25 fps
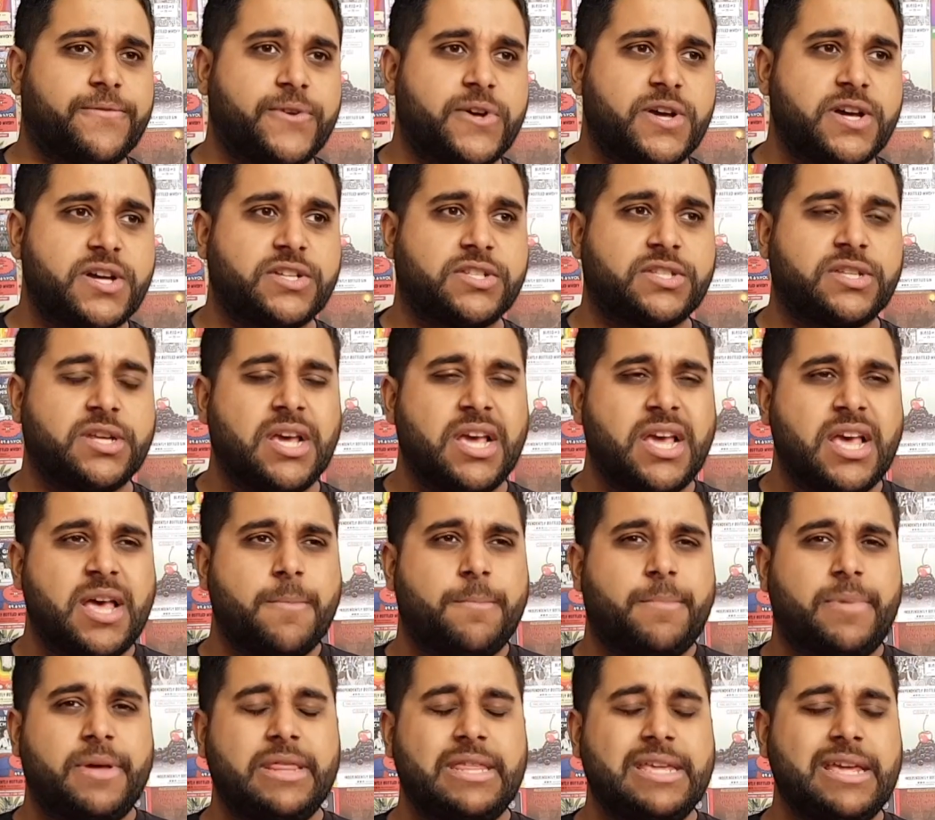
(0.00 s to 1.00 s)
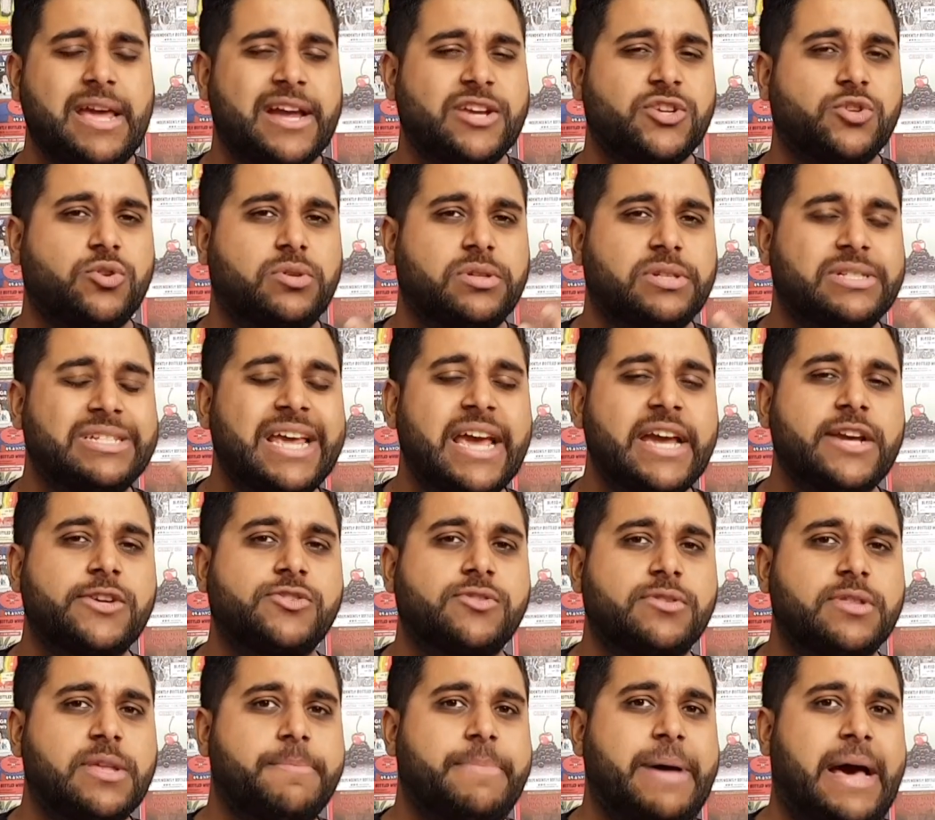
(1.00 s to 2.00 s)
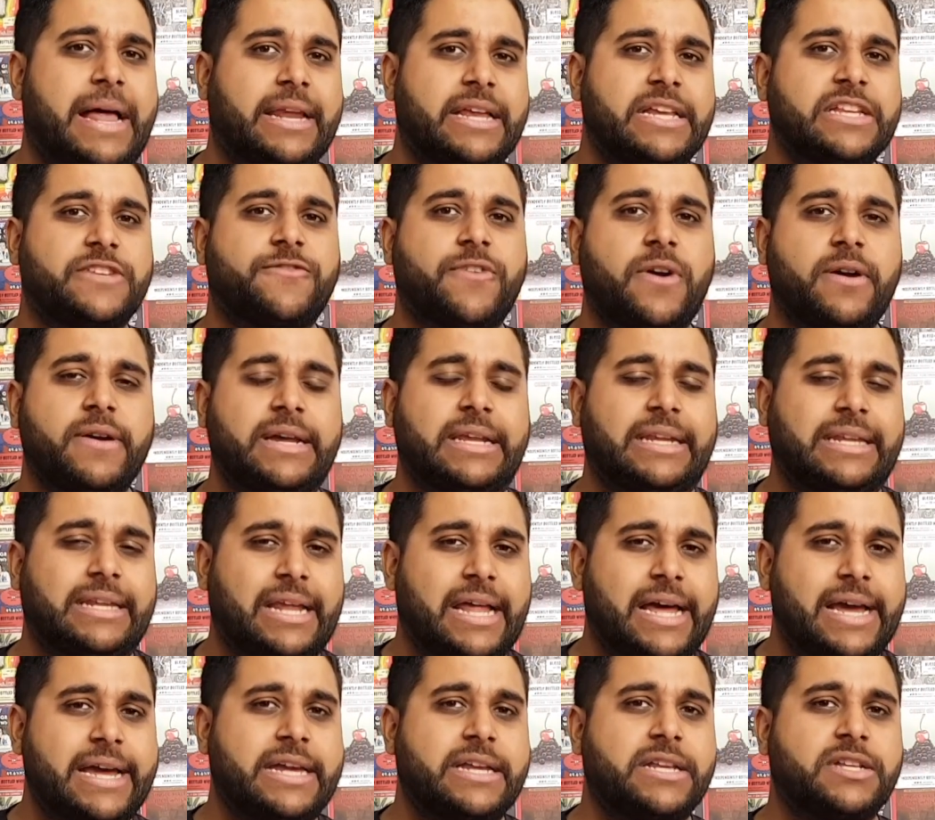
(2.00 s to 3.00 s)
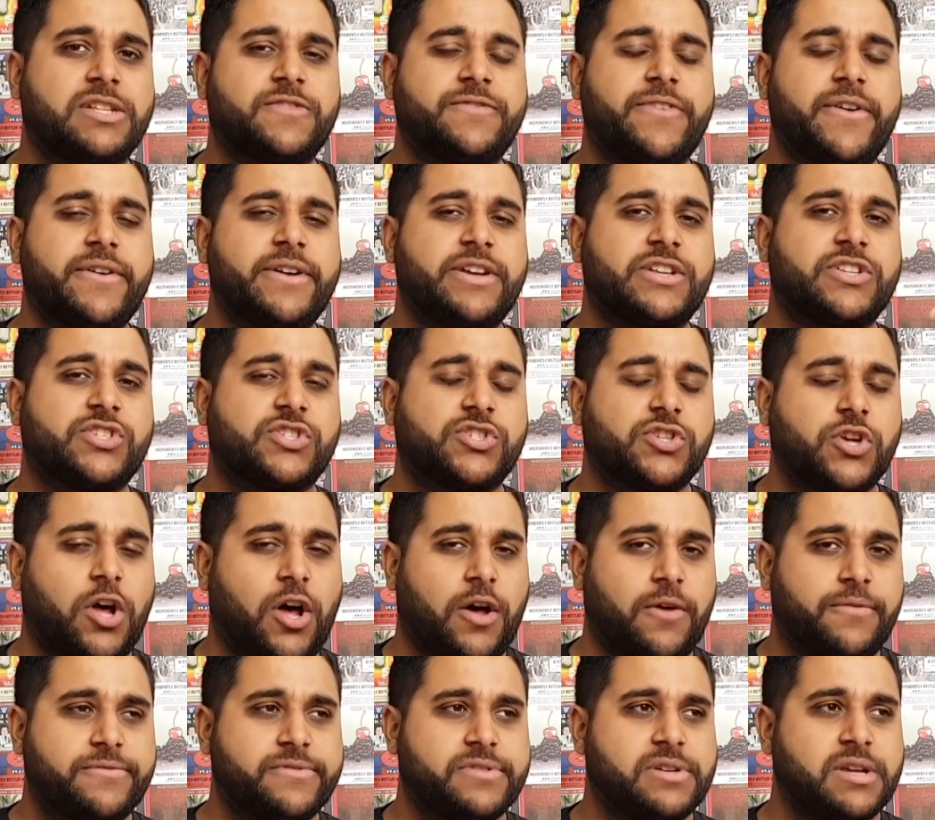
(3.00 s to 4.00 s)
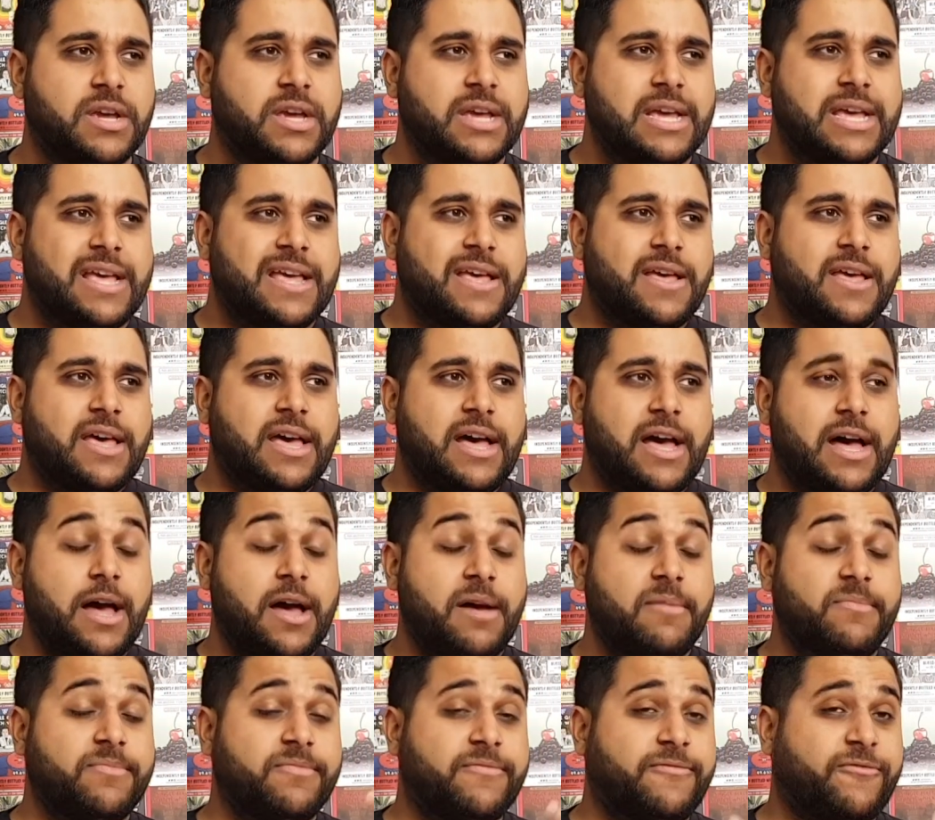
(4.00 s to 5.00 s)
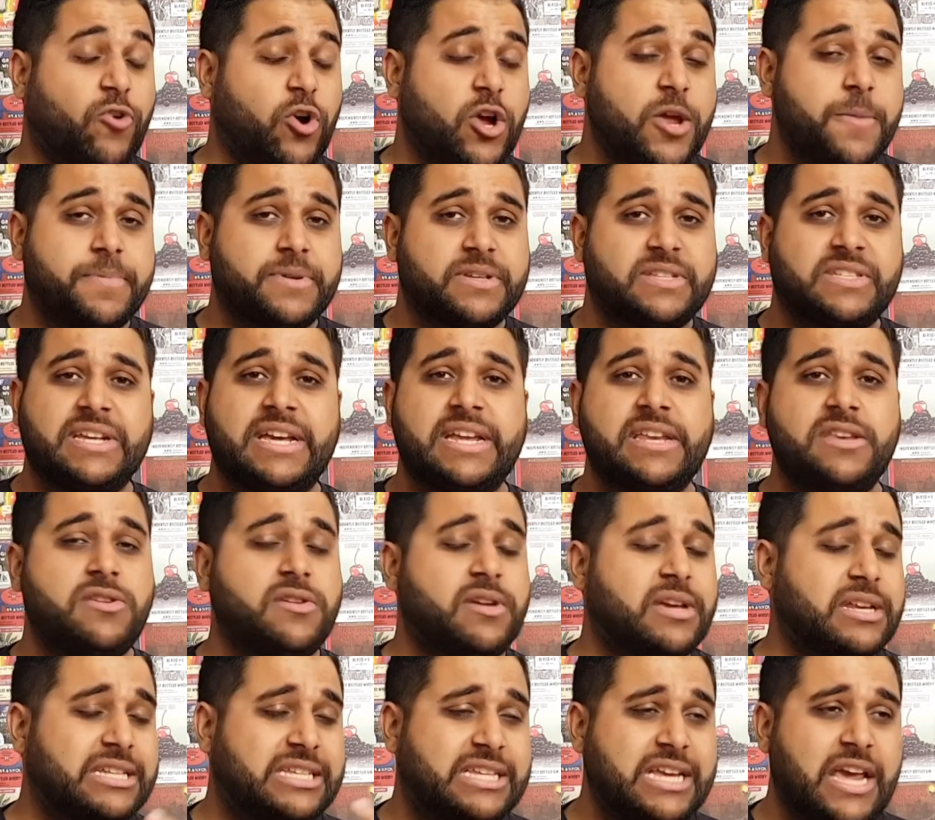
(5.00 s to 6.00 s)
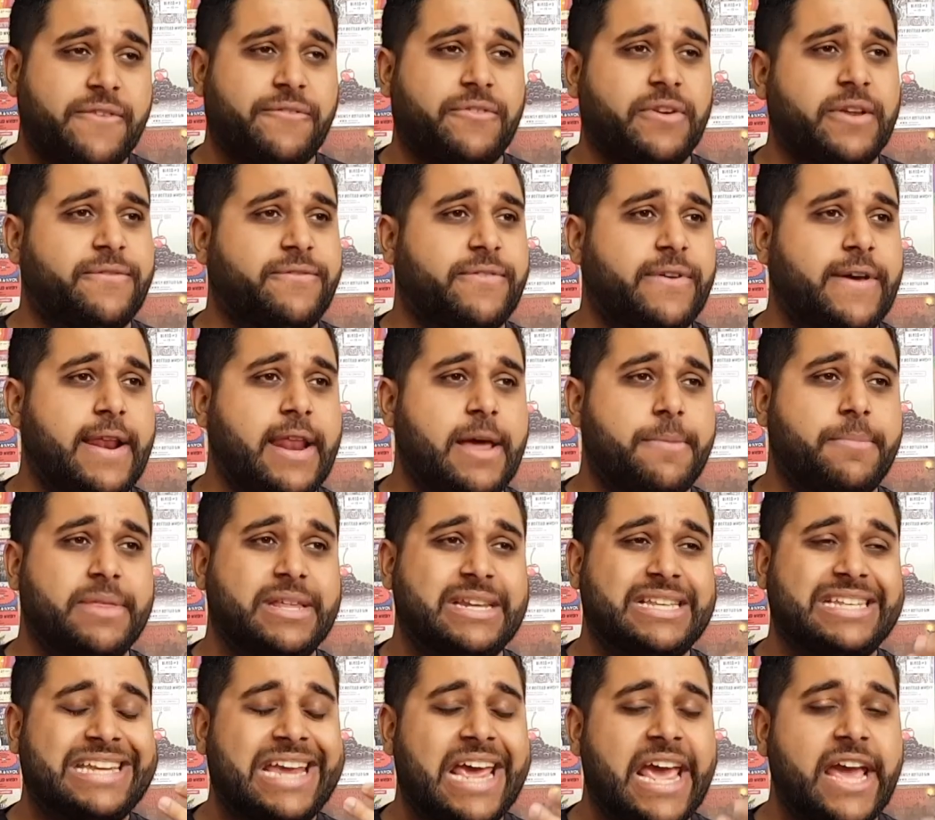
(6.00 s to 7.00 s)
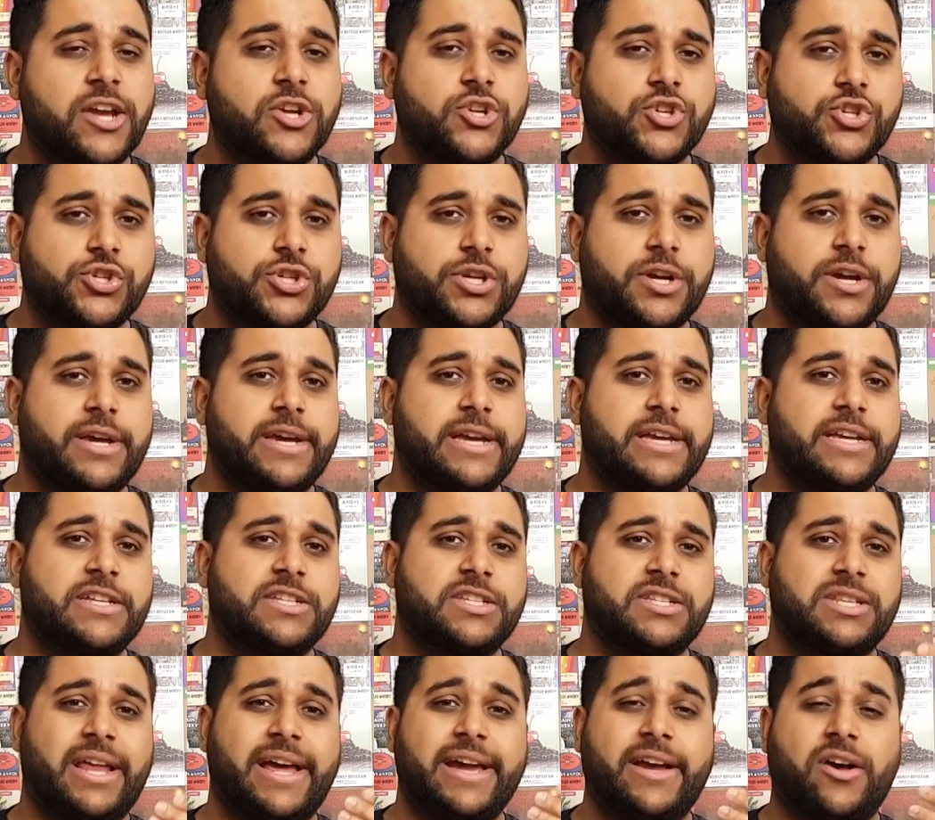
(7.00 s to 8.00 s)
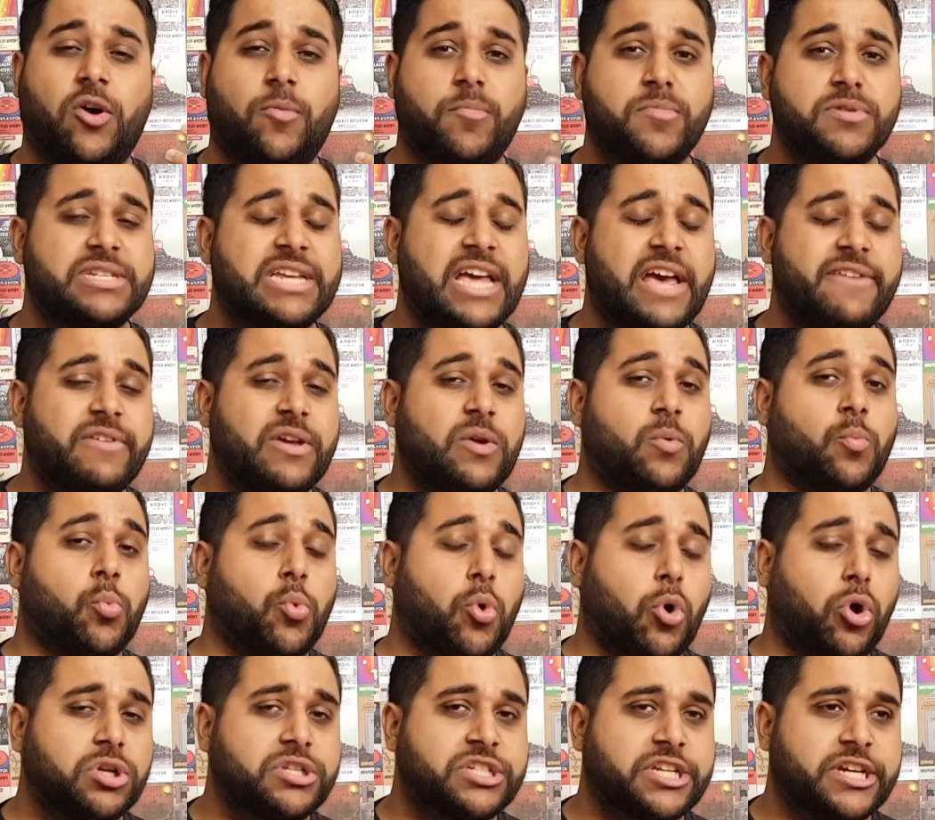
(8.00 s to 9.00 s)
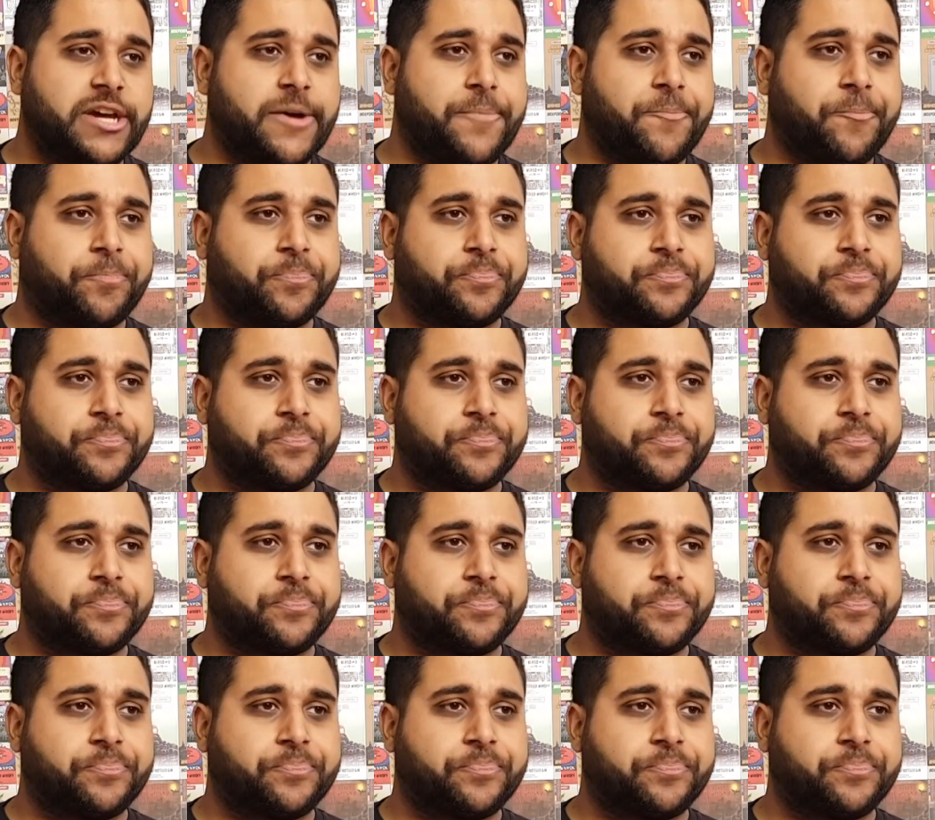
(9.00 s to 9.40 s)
first. But the actual texture on the palate is very light. It's very soft. 40%, you can definitely feel it. But the texture is like almost having water.